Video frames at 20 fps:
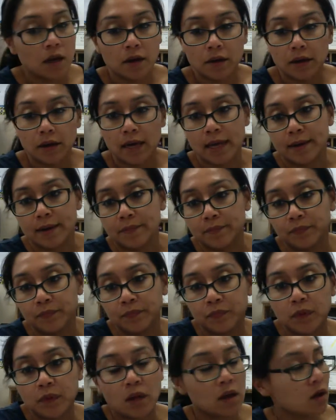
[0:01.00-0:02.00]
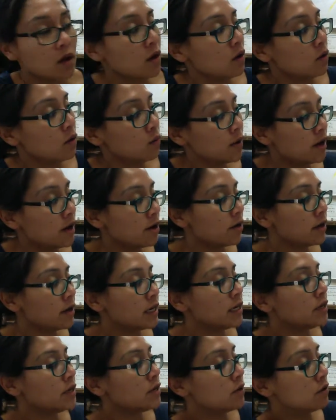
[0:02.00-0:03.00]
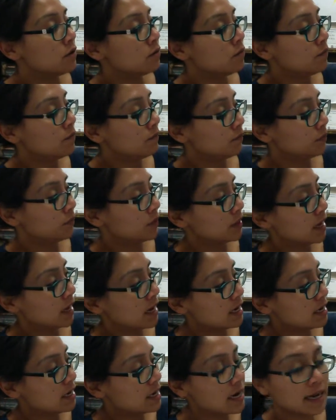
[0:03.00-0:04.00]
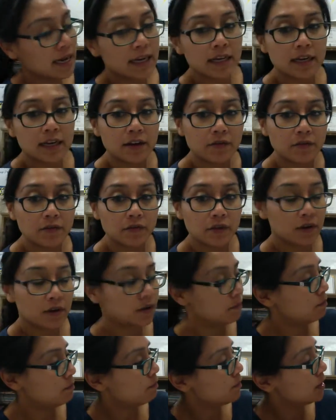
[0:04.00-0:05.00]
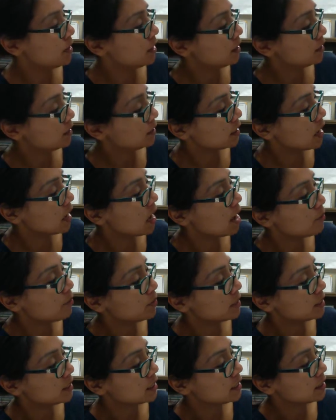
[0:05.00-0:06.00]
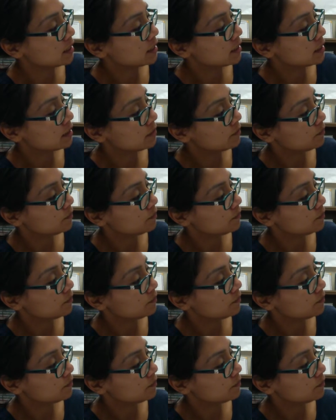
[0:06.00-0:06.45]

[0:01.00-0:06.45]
Okay, we already know that negative means opposite.